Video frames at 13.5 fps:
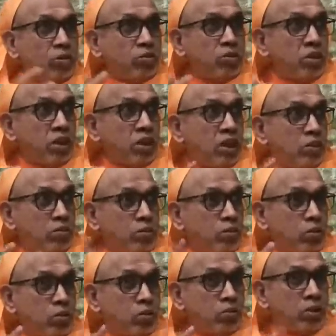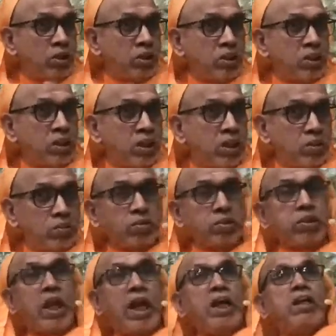South India, you don't do anything. You
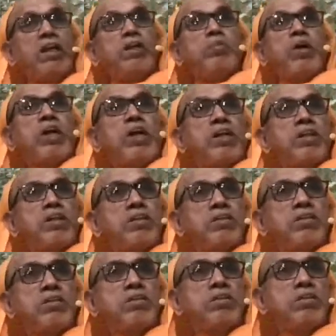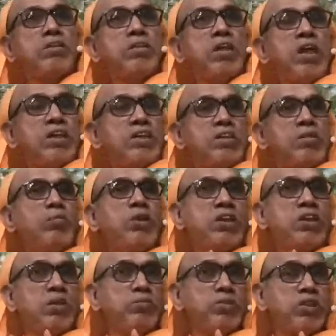stand apart. And
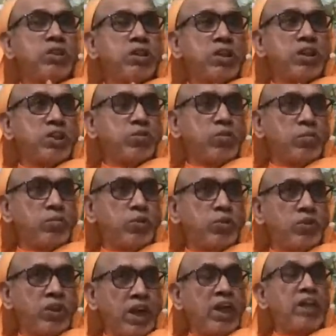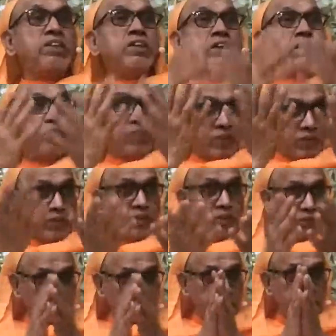somebody comes and takes from your hands, if
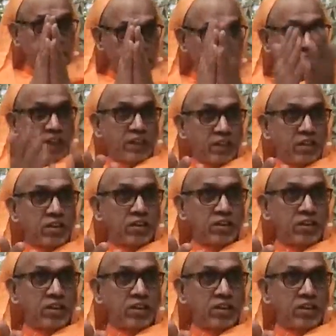he is kind,